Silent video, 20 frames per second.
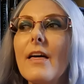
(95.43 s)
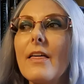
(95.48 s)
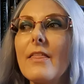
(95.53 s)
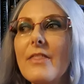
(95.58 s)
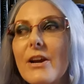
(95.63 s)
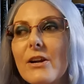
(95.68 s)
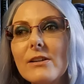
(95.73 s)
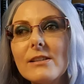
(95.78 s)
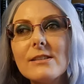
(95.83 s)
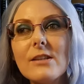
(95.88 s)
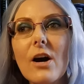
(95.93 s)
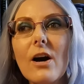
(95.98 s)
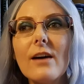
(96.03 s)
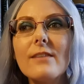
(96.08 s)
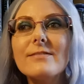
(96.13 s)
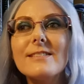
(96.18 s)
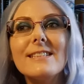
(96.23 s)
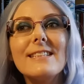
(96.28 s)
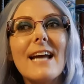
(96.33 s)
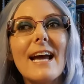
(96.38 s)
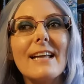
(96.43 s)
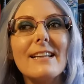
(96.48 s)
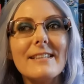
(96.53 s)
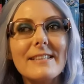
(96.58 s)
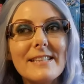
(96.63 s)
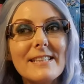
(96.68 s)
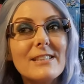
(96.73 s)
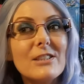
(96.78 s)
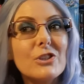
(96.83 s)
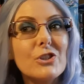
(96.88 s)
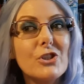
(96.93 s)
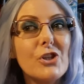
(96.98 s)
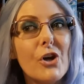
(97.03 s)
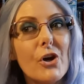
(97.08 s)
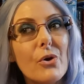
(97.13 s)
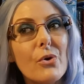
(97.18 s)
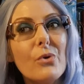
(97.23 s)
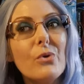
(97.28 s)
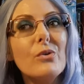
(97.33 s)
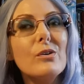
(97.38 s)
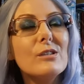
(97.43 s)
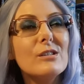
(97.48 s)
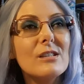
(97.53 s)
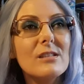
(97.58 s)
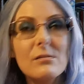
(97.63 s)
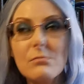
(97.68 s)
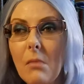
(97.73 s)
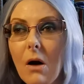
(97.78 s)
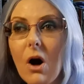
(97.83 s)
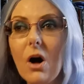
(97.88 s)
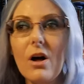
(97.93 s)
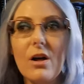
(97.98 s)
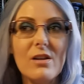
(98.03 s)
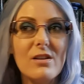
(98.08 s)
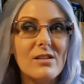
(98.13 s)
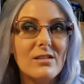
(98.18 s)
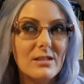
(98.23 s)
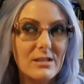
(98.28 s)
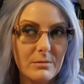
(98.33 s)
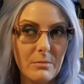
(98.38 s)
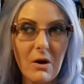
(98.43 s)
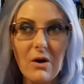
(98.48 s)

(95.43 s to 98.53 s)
there is often at least two small